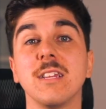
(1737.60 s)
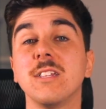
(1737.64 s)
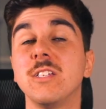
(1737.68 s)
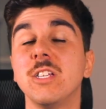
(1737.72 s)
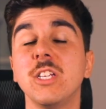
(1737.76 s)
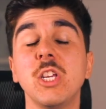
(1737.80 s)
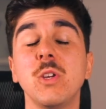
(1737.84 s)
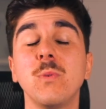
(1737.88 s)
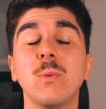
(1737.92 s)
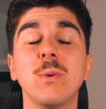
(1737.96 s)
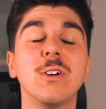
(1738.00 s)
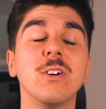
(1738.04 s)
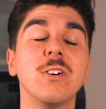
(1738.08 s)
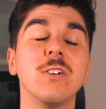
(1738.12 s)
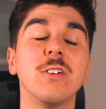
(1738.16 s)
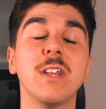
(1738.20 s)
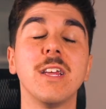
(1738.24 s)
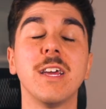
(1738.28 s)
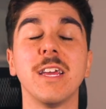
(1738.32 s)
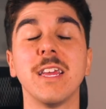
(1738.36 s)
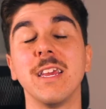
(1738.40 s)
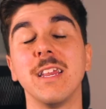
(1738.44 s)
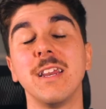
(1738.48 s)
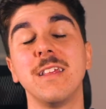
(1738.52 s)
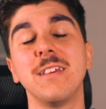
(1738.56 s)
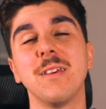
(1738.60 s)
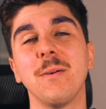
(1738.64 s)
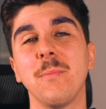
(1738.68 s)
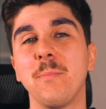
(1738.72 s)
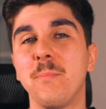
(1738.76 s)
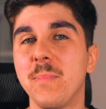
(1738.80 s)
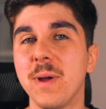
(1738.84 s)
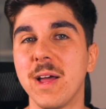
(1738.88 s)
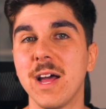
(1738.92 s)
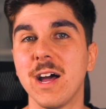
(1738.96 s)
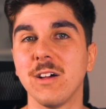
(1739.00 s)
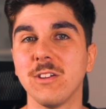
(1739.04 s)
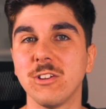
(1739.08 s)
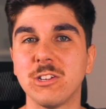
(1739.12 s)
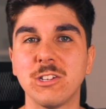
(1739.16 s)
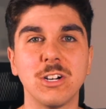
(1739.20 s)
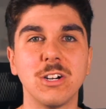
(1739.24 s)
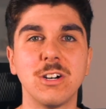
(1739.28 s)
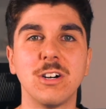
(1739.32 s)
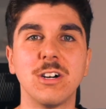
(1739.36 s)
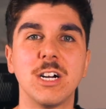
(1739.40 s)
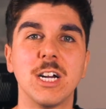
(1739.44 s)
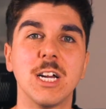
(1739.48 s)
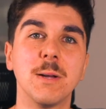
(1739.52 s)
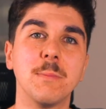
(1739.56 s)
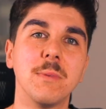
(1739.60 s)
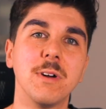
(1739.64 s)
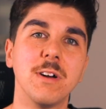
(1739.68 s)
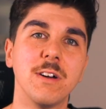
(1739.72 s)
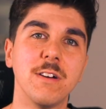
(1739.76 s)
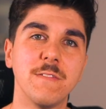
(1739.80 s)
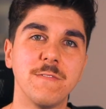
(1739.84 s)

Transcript: Continuing on, it is about time